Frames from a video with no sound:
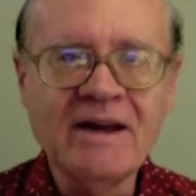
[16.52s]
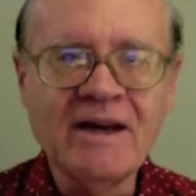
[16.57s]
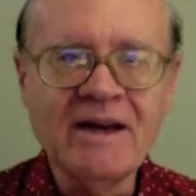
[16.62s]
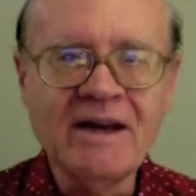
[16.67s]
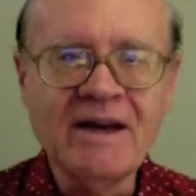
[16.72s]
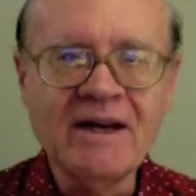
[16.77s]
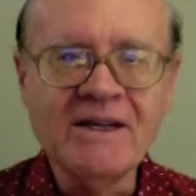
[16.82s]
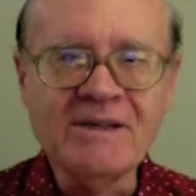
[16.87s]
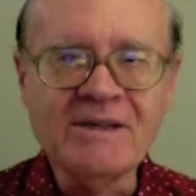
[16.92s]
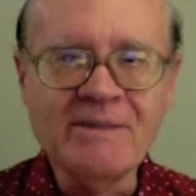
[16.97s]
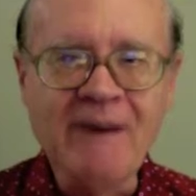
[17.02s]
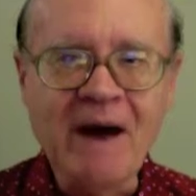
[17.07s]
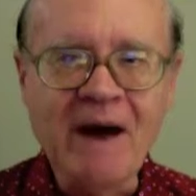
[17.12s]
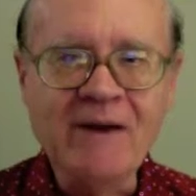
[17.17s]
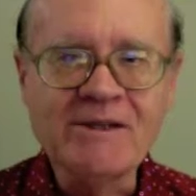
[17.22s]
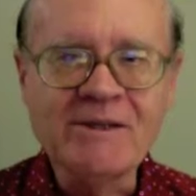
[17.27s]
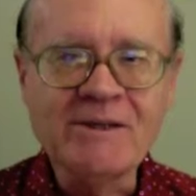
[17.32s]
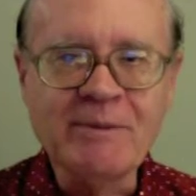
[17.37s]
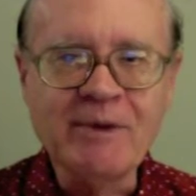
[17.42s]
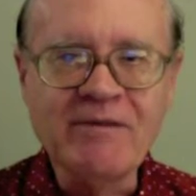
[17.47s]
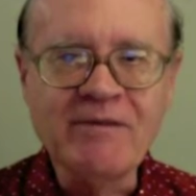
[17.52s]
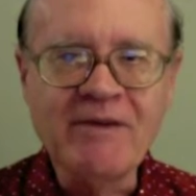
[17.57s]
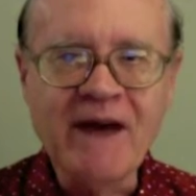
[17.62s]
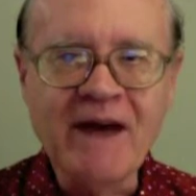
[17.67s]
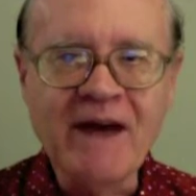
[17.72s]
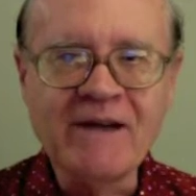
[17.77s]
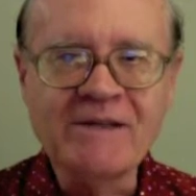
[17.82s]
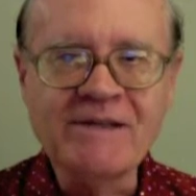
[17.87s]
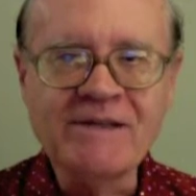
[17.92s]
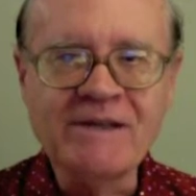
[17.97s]
It is about some
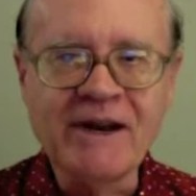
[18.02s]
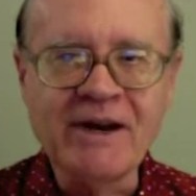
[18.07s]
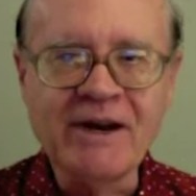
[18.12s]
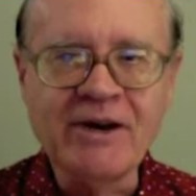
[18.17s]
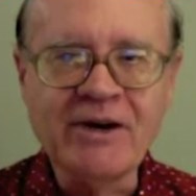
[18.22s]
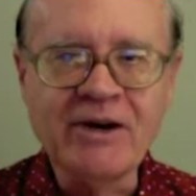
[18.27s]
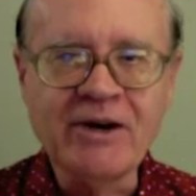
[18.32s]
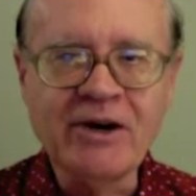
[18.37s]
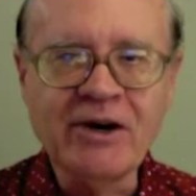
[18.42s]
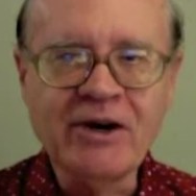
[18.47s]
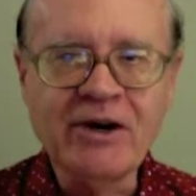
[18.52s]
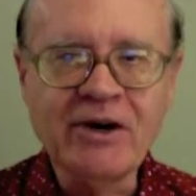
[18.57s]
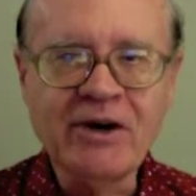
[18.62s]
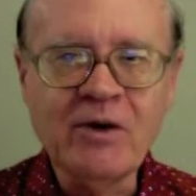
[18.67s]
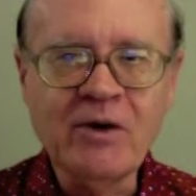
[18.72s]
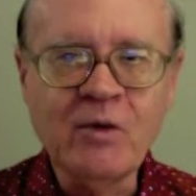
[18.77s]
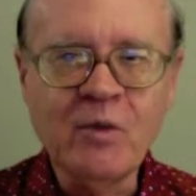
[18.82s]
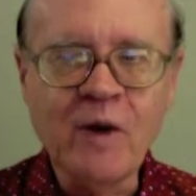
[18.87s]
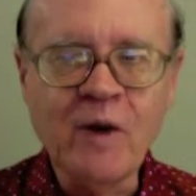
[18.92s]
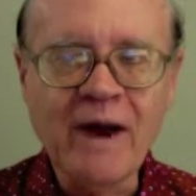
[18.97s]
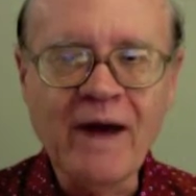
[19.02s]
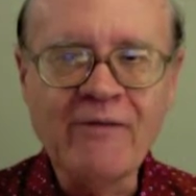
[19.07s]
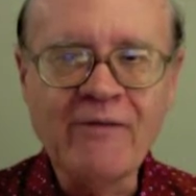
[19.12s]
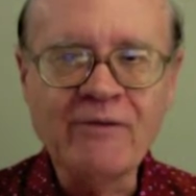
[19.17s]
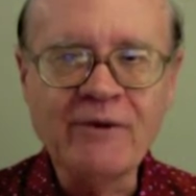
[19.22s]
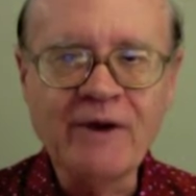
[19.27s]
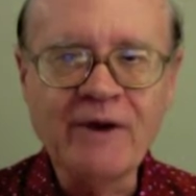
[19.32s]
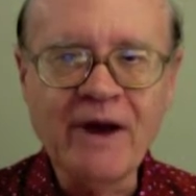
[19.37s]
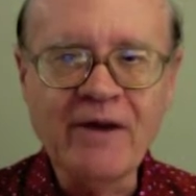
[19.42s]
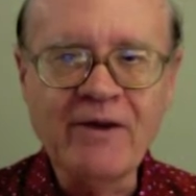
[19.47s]
events that occur one
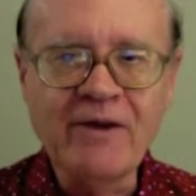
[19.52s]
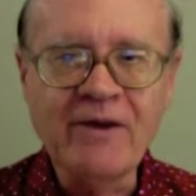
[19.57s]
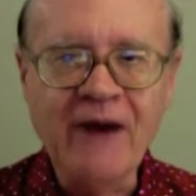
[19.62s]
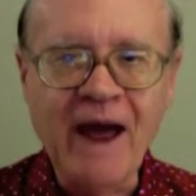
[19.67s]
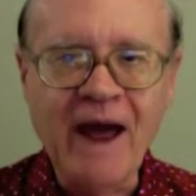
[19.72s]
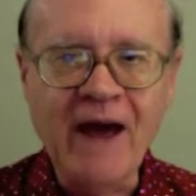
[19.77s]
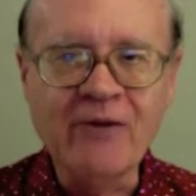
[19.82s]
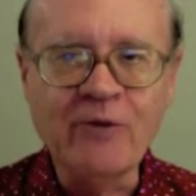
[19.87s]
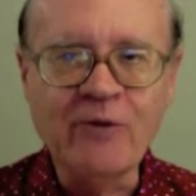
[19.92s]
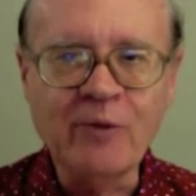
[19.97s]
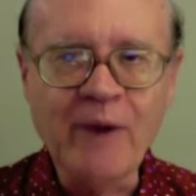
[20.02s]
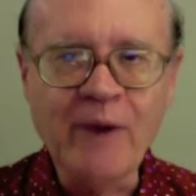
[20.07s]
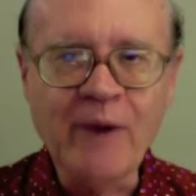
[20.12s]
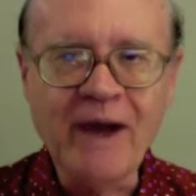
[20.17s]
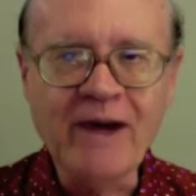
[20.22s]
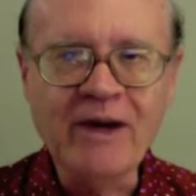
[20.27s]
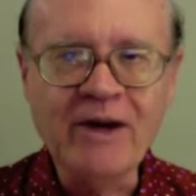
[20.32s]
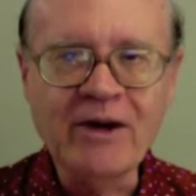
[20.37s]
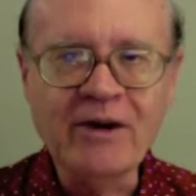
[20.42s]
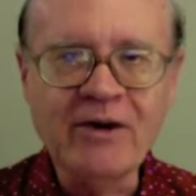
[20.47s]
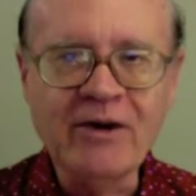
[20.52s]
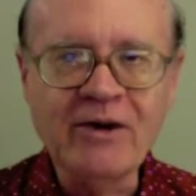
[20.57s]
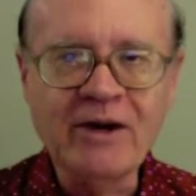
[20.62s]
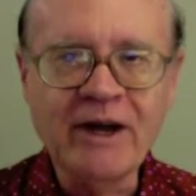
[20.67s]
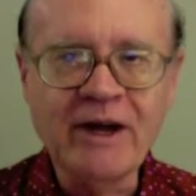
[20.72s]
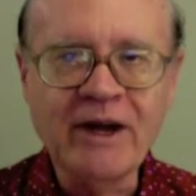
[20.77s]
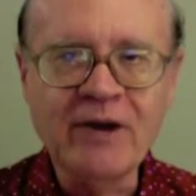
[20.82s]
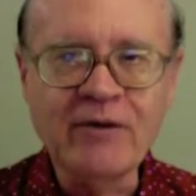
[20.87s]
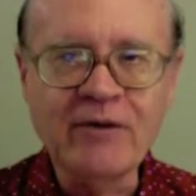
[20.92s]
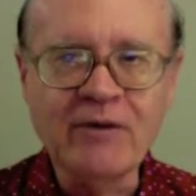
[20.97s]
after another at regular
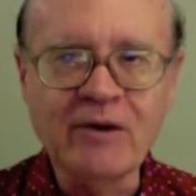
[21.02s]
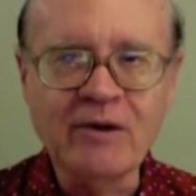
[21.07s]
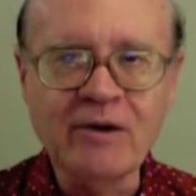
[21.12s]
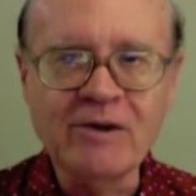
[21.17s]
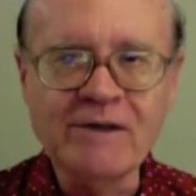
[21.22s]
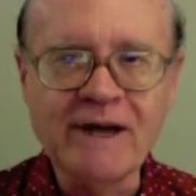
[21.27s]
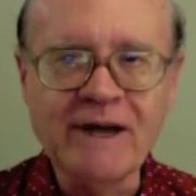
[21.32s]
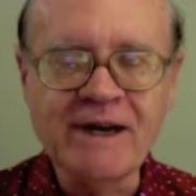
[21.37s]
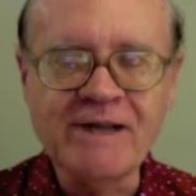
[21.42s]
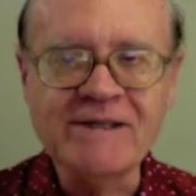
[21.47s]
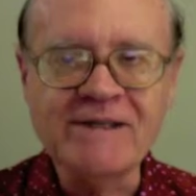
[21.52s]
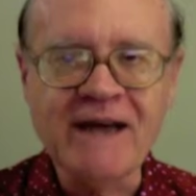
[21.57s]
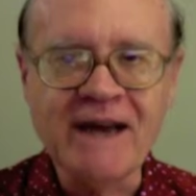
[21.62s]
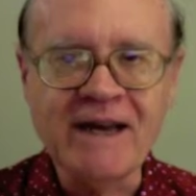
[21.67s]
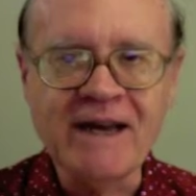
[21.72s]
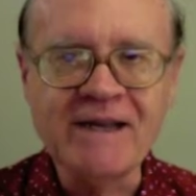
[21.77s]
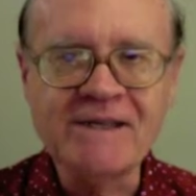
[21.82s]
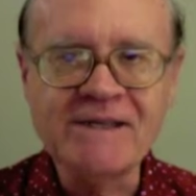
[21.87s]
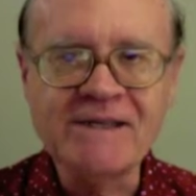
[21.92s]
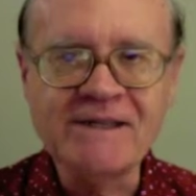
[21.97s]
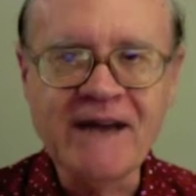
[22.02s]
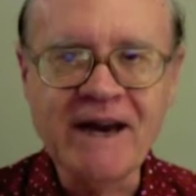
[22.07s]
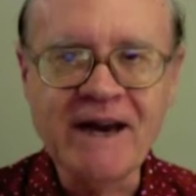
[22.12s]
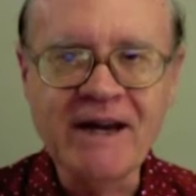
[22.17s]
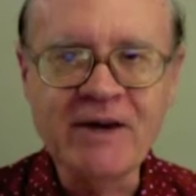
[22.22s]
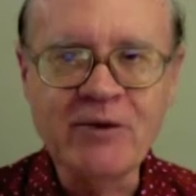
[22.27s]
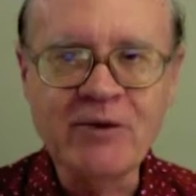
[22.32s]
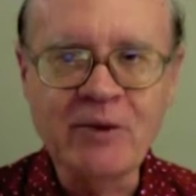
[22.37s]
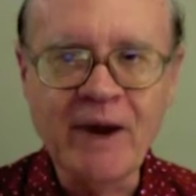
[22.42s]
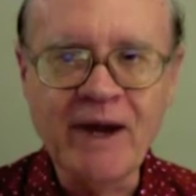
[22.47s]
intervals, that is, at a steady
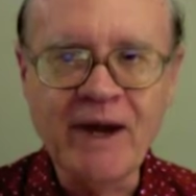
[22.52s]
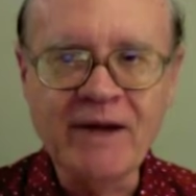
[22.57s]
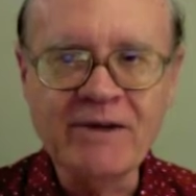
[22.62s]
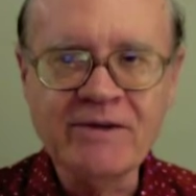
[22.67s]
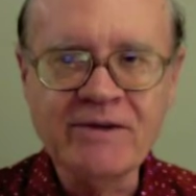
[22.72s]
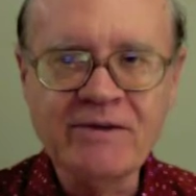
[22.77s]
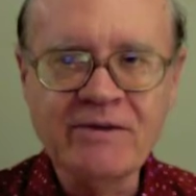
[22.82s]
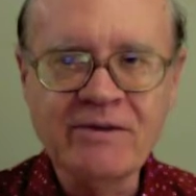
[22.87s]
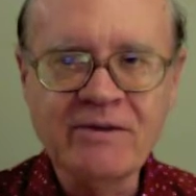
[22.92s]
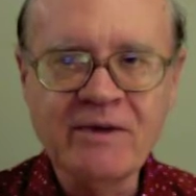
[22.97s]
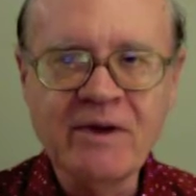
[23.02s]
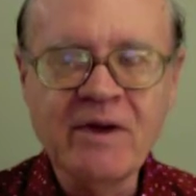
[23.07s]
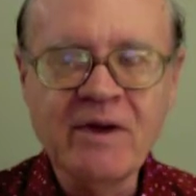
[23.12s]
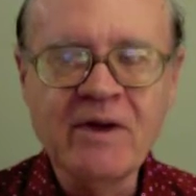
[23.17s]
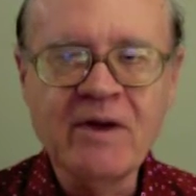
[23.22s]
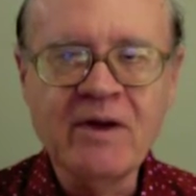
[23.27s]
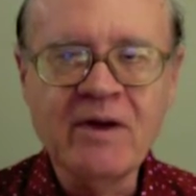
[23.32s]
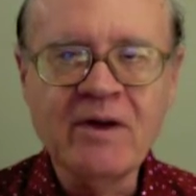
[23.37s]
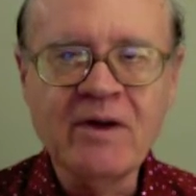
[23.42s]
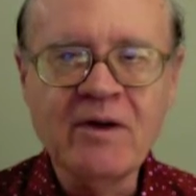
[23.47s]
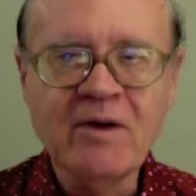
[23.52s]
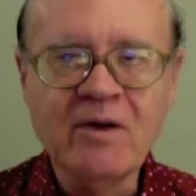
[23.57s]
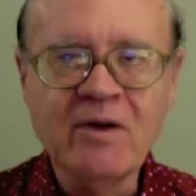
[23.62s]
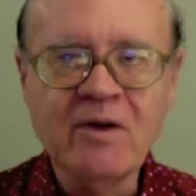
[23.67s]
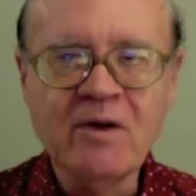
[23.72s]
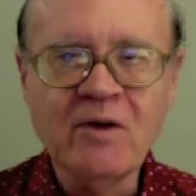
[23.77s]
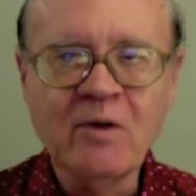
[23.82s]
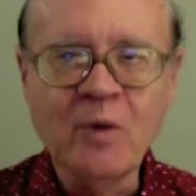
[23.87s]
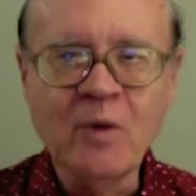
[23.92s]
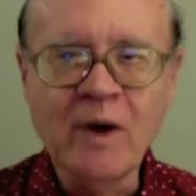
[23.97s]
rate.
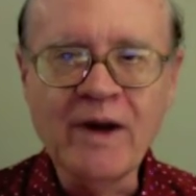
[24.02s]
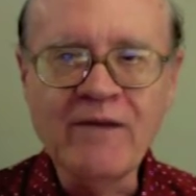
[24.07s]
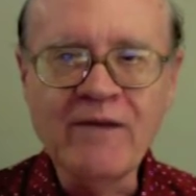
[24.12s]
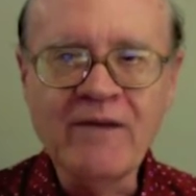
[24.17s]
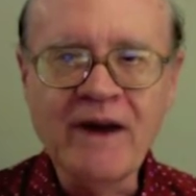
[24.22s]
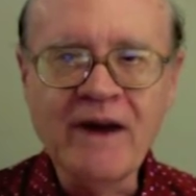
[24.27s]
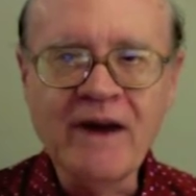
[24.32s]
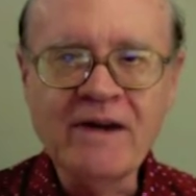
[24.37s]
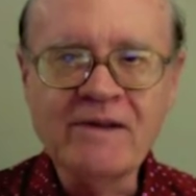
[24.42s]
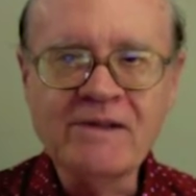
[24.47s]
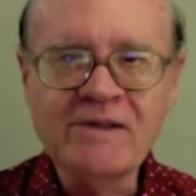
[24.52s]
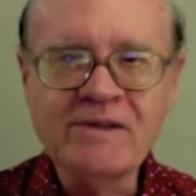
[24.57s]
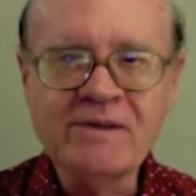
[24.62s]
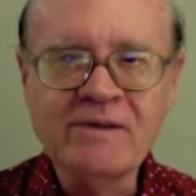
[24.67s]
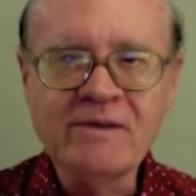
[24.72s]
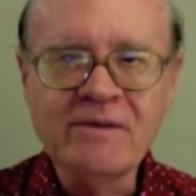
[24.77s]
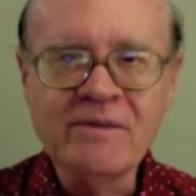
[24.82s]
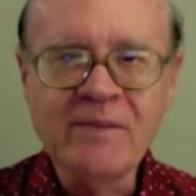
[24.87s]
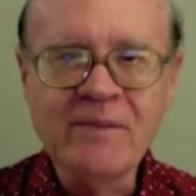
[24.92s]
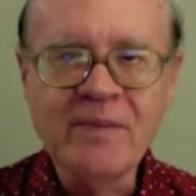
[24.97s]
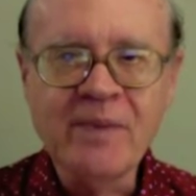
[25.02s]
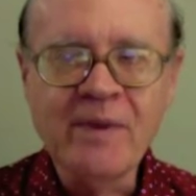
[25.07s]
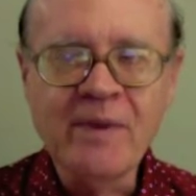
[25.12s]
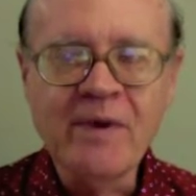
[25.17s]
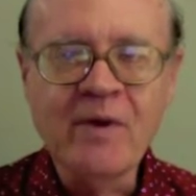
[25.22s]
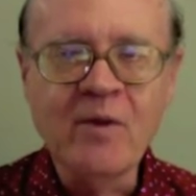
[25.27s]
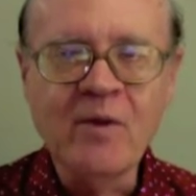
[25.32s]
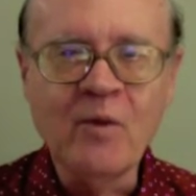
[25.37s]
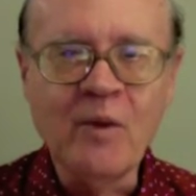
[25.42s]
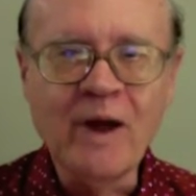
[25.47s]
What events?
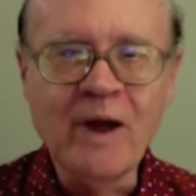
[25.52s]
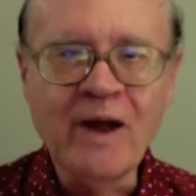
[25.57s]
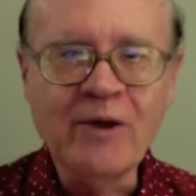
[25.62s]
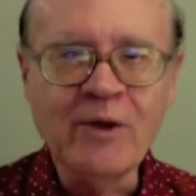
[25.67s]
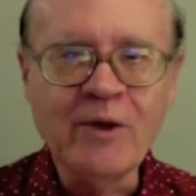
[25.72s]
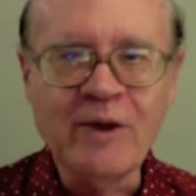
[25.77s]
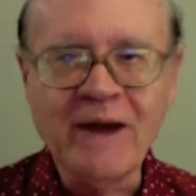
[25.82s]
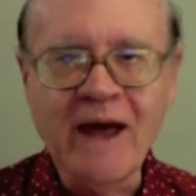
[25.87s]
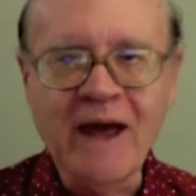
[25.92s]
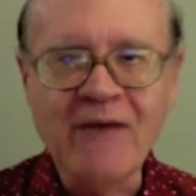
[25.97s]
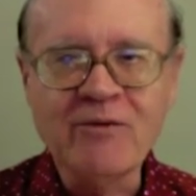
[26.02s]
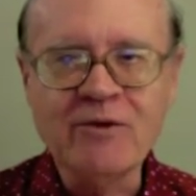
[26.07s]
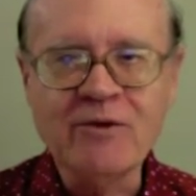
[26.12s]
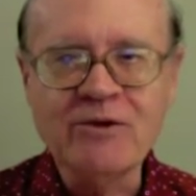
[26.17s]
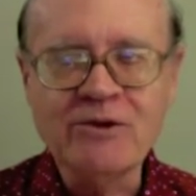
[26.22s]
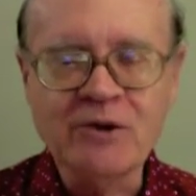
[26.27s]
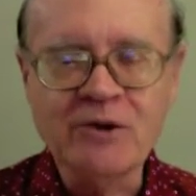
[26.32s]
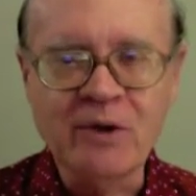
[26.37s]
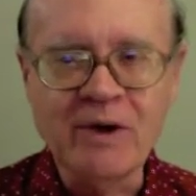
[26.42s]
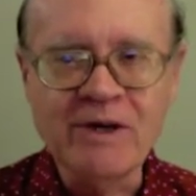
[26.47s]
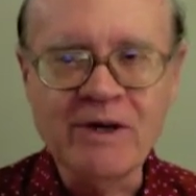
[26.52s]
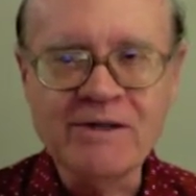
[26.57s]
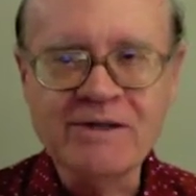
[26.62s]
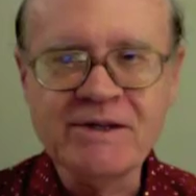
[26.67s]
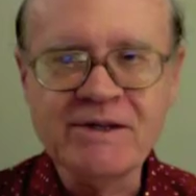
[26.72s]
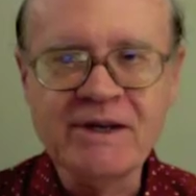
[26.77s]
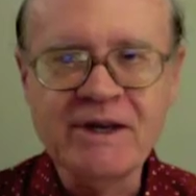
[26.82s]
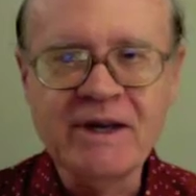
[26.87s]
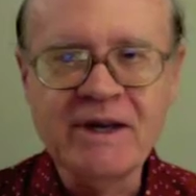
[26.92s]
Well, you can have your choice.